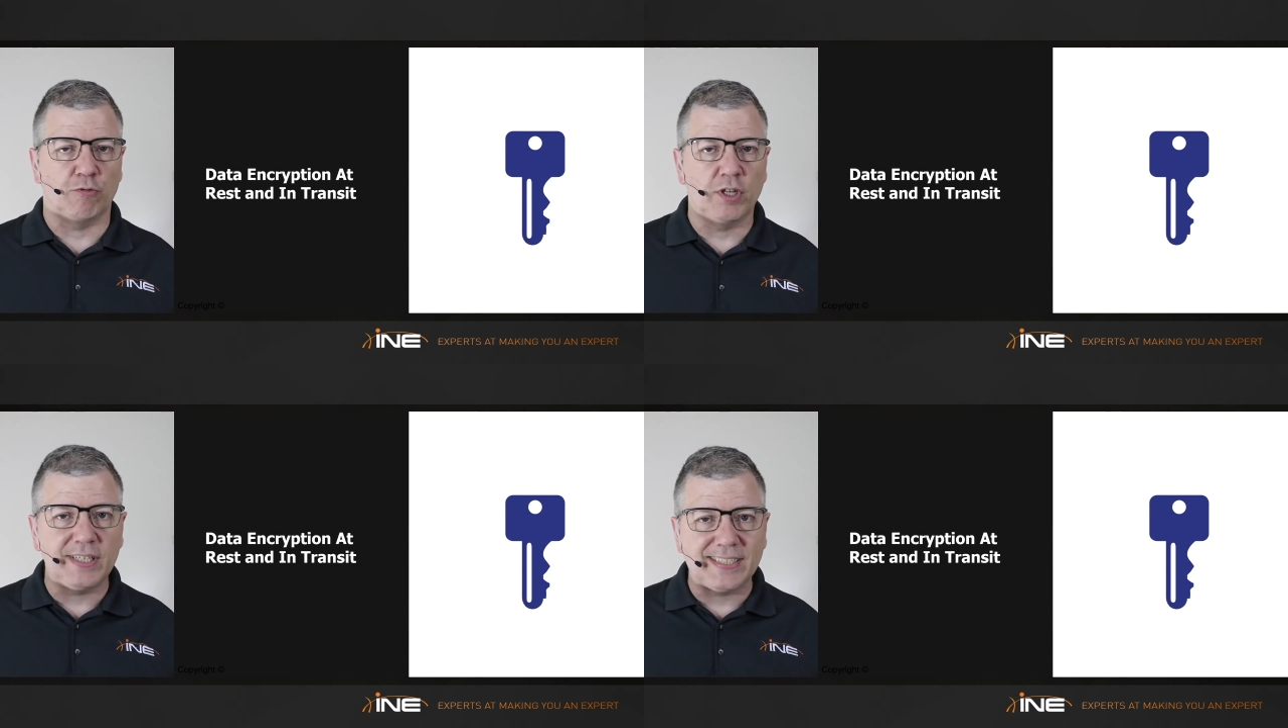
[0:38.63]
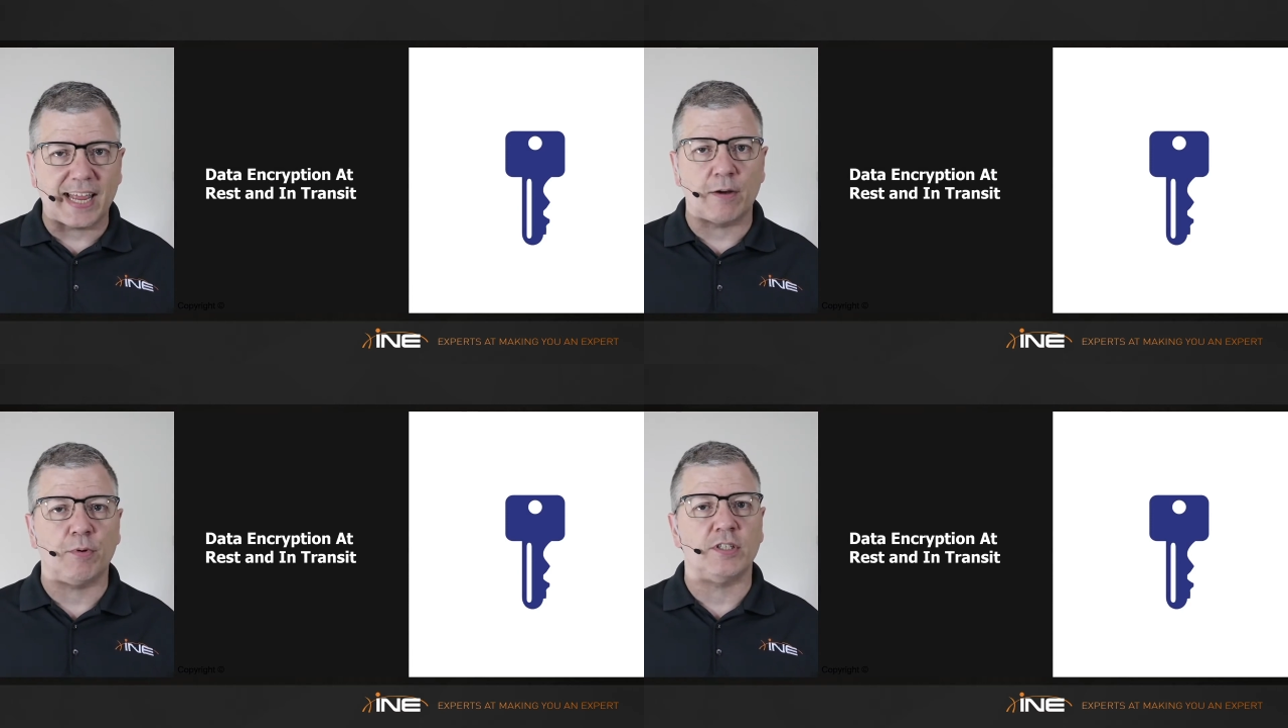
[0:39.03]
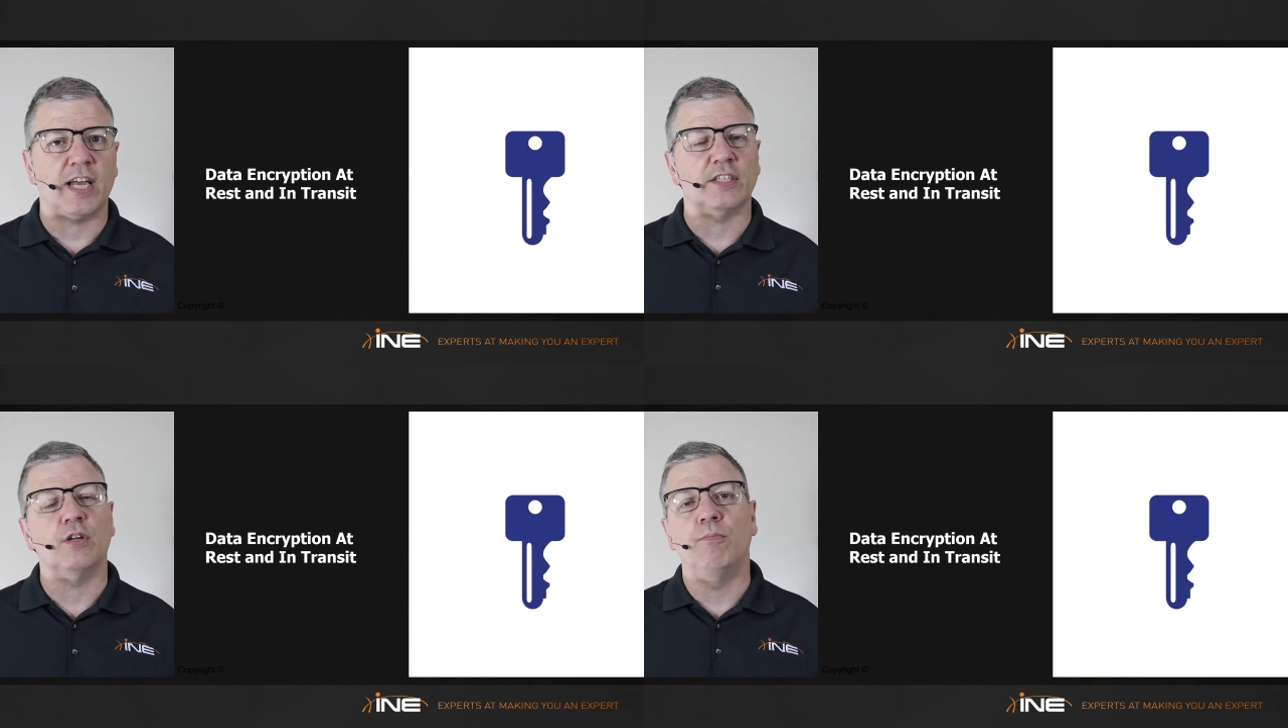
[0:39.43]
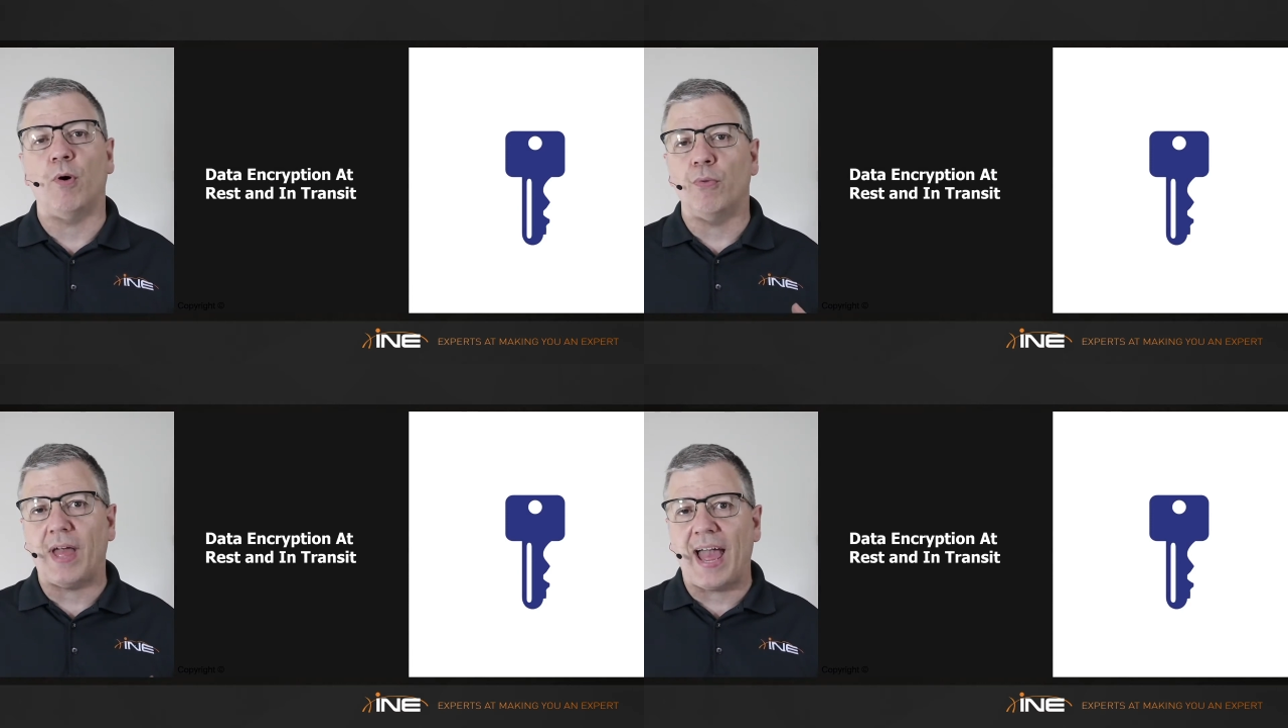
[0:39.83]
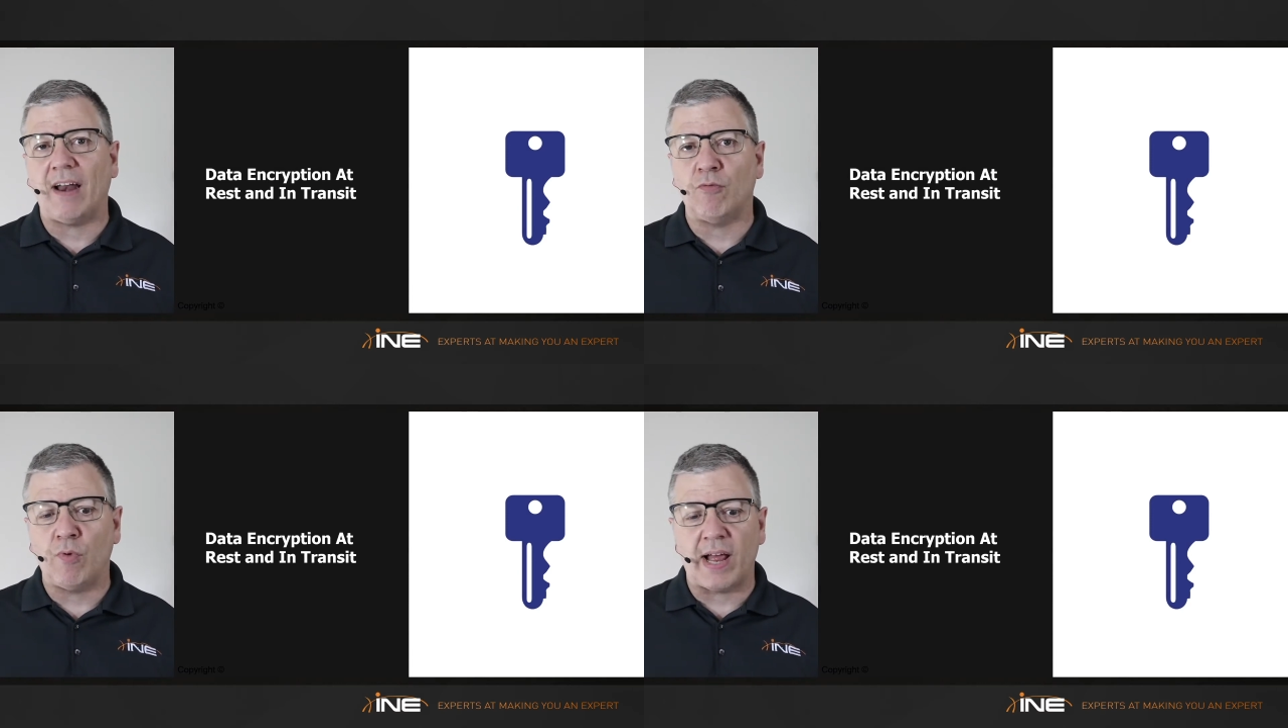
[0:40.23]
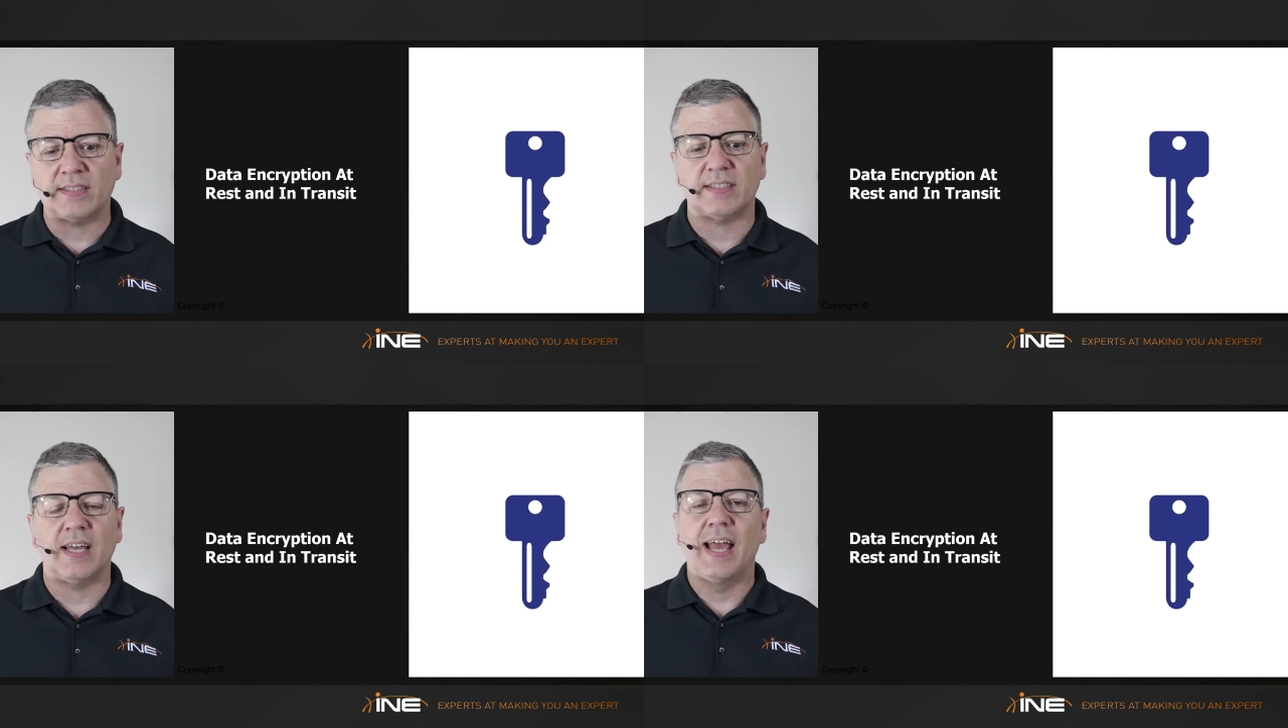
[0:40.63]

really data protection both at rest